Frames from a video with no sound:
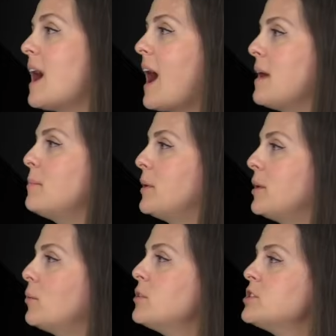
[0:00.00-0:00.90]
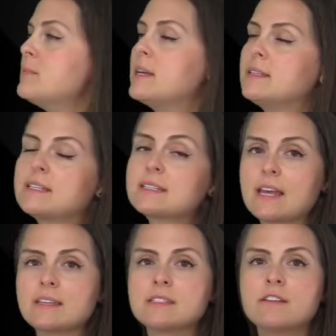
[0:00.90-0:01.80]
hyper, which means
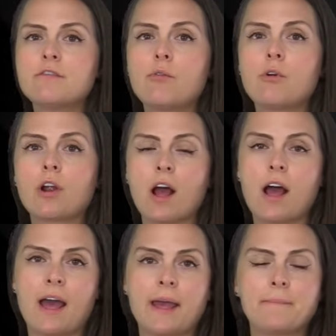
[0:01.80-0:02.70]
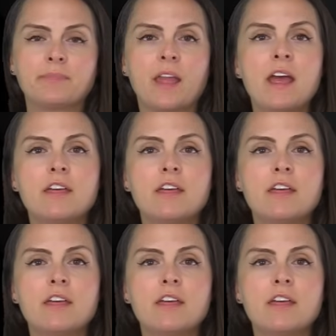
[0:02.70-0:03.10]
excessive or high.